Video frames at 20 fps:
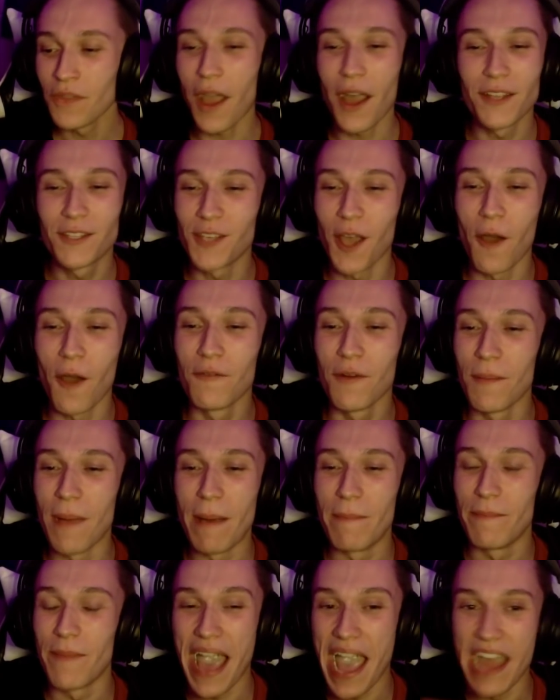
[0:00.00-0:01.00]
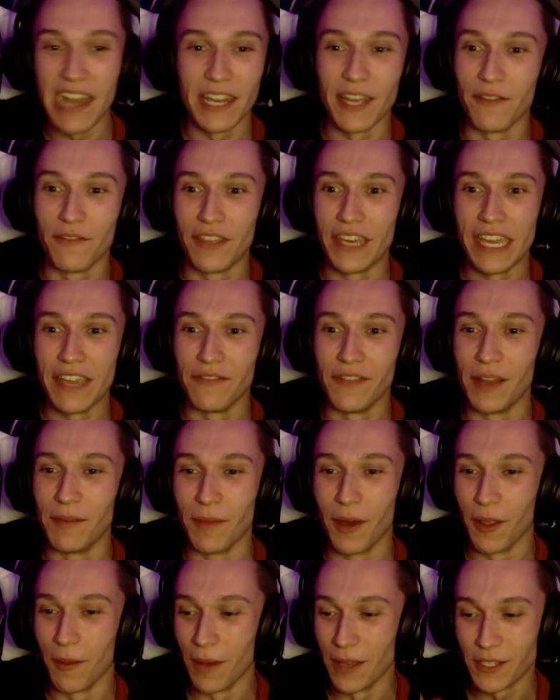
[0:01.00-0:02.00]
I don't remember any of the evening,
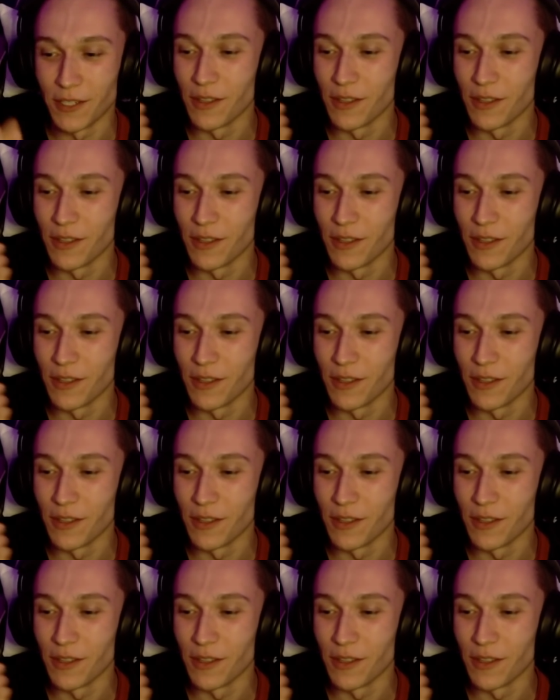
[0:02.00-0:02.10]
by the way.